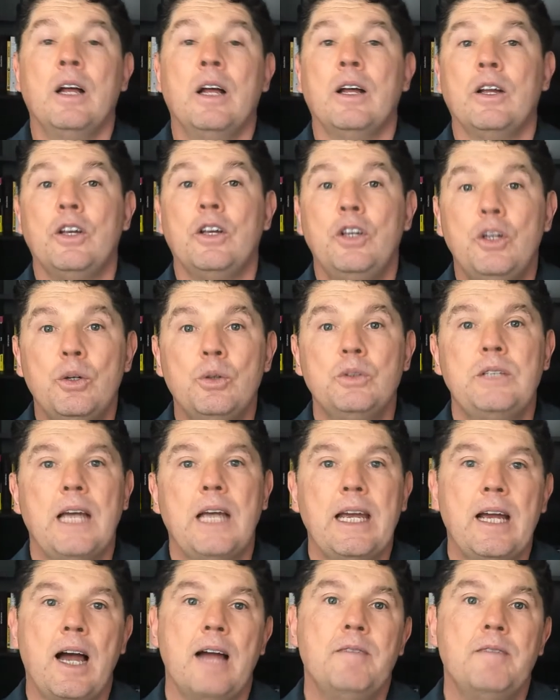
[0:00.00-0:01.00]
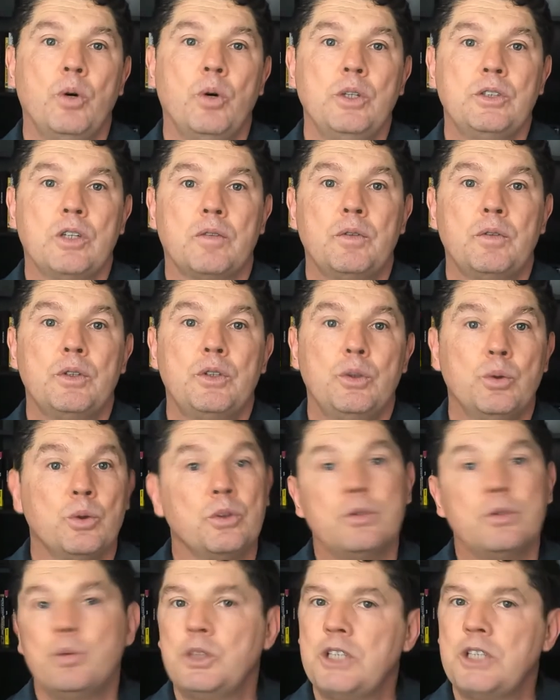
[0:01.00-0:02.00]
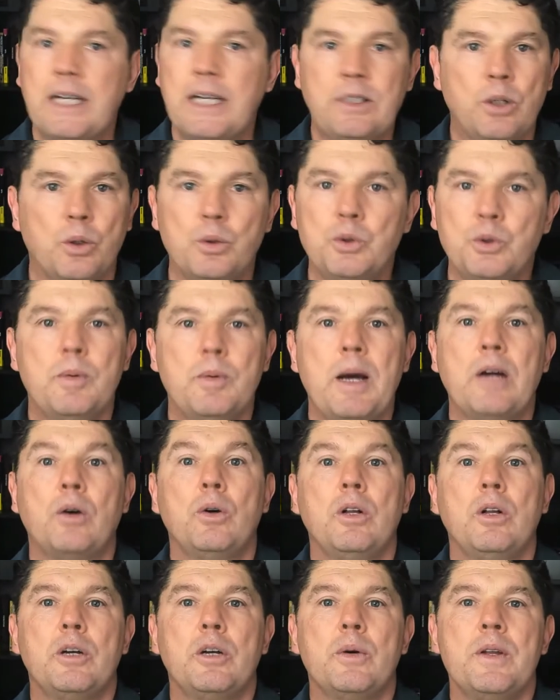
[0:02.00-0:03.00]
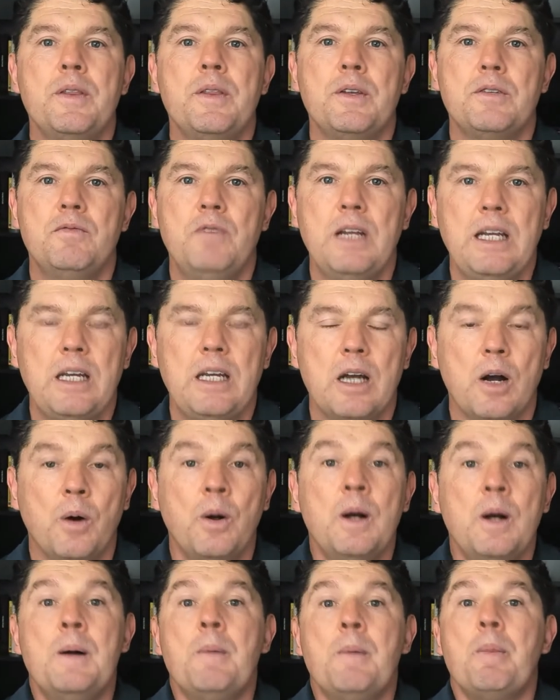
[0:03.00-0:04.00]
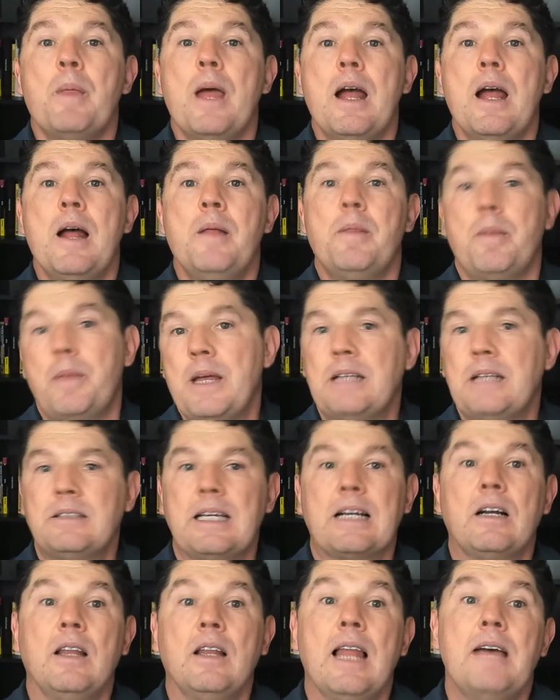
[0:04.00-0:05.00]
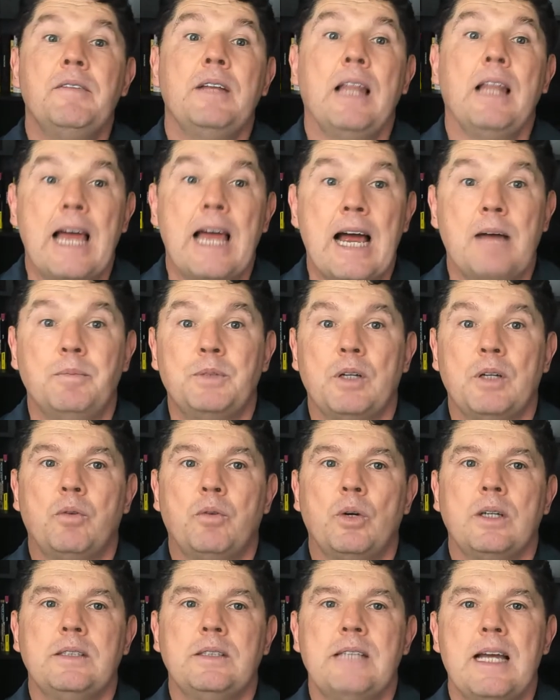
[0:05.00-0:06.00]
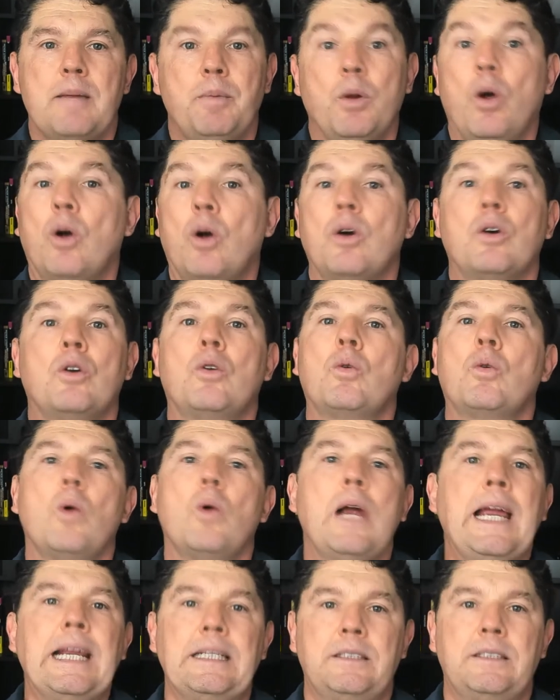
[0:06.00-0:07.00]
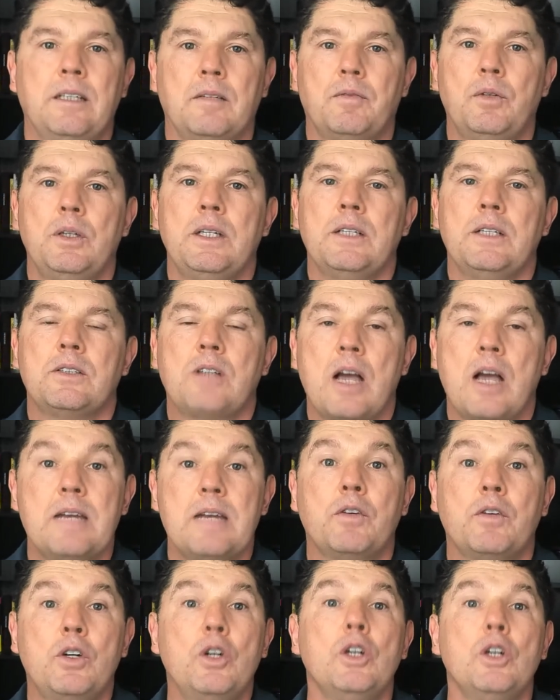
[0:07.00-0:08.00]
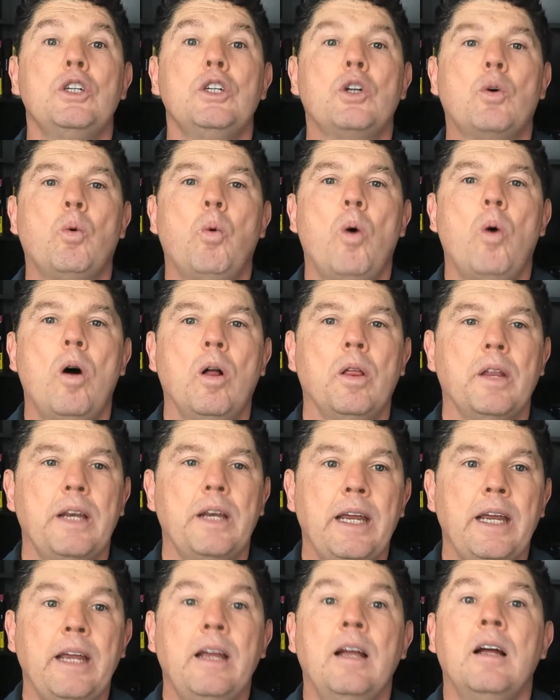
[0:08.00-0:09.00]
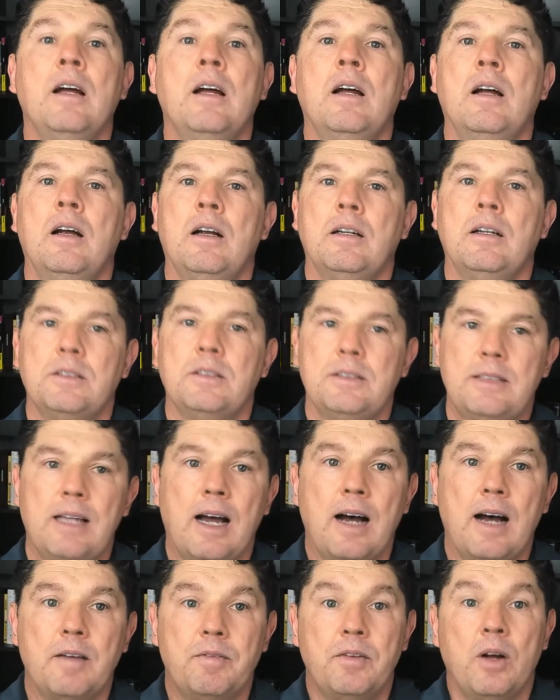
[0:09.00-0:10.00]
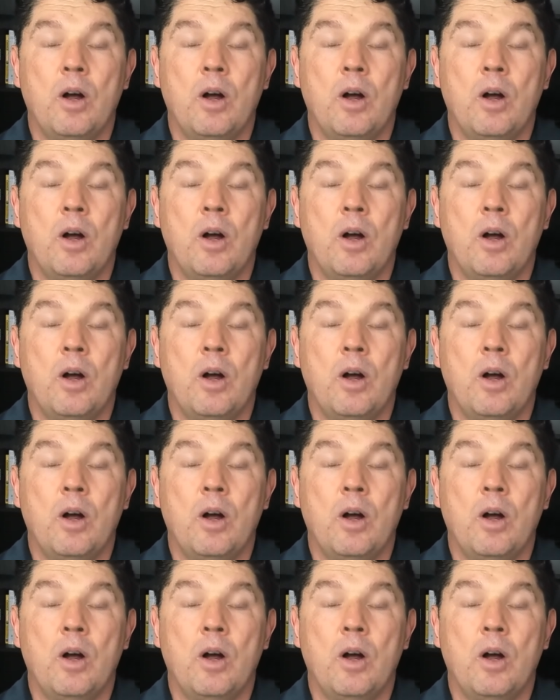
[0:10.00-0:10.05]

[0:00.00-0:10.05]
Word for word: Use AI voiceover tools, which I told you about earlier in this video. And things like 11 Labs, for example, are great for this kind of good quality stuff.